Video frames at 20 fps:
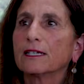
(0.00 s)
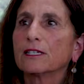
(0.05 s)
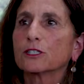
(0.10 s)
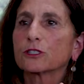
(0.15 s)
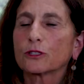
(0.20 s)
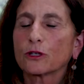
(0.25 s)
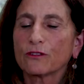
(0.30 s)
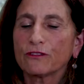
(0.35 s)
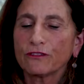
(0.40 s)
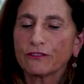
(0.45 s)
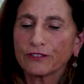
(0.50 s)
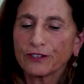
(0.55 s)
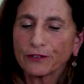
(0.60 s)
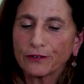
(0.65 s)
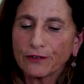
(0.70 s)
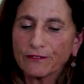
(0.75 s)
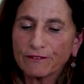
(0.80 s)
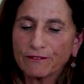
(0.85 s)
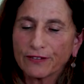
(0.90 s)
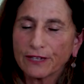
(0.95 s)
So
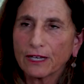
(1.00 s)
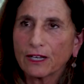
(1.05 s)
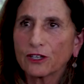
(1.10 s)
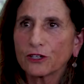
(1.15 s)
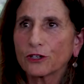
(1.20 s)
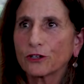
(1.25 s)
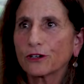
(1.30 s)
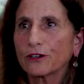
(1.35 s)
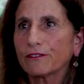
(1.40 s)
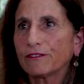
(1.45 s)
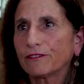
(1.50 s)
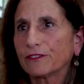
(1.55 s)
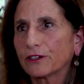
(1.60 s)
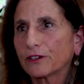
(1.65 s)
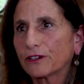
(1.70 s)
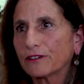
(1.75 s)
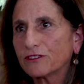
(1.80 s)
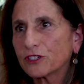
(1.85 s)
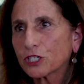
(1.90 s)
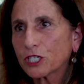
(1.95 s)
fear of failure,
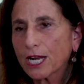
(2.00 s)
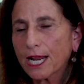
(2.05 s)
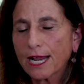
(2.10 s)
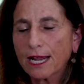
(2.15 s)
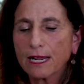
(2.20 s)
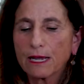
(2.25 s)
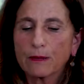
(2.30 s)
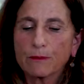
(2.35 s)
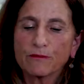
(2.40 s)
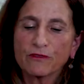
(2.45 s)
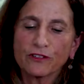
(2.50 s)
fear of shame,